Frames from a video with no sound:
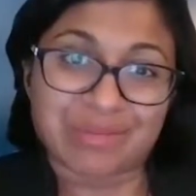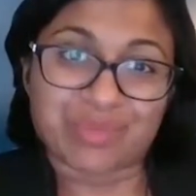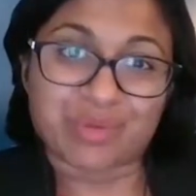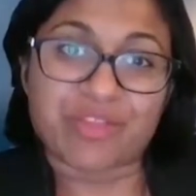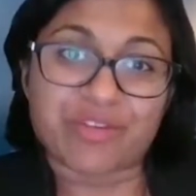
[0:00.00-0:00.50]

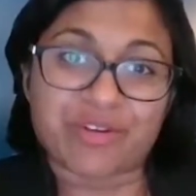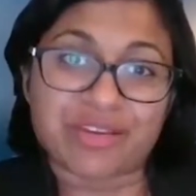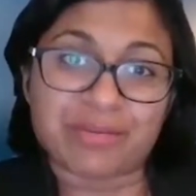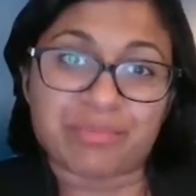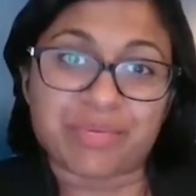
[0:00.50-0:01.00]
Whether
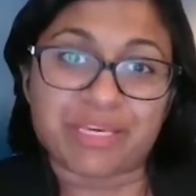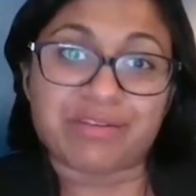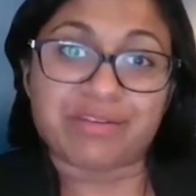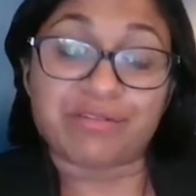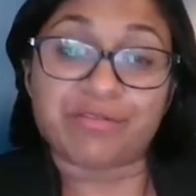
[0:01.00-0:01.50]
it
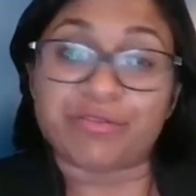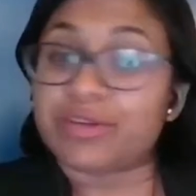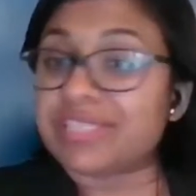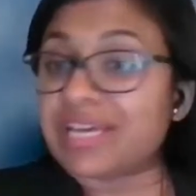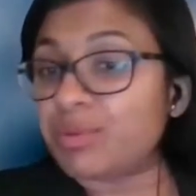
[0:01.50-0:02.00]
be, for
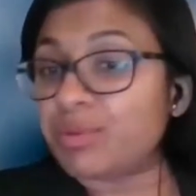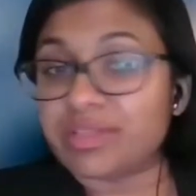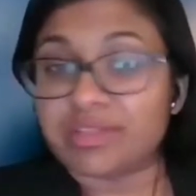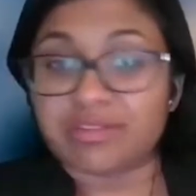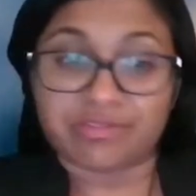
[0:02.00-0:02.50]
example, one
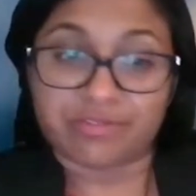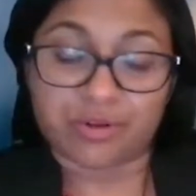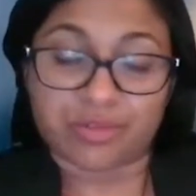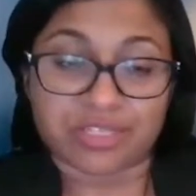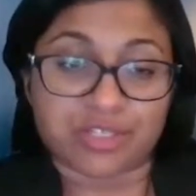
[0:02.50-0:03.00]
of the
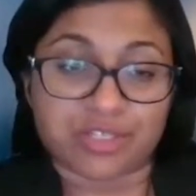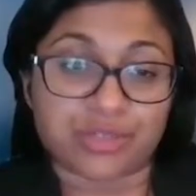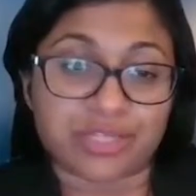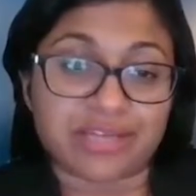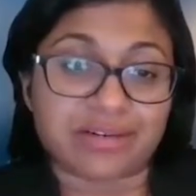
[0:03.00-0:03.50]
photos I'll show
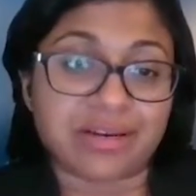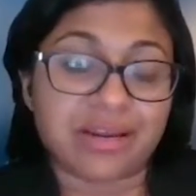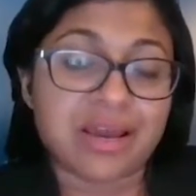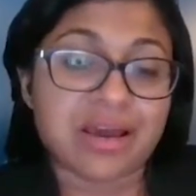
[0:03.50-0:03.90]
later,